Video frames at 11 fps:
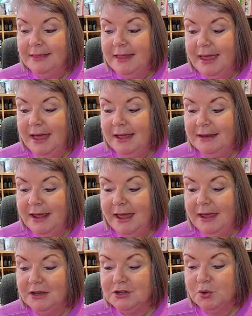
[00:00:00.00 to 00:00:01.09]
They had
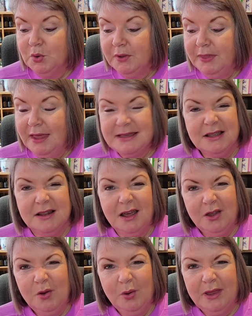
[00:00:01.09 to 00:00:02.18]
a talk day, so
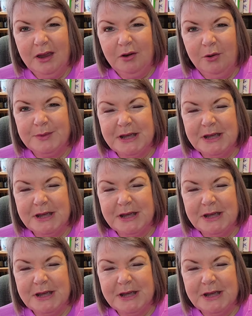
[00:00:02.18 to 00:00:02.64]
like an all-day group,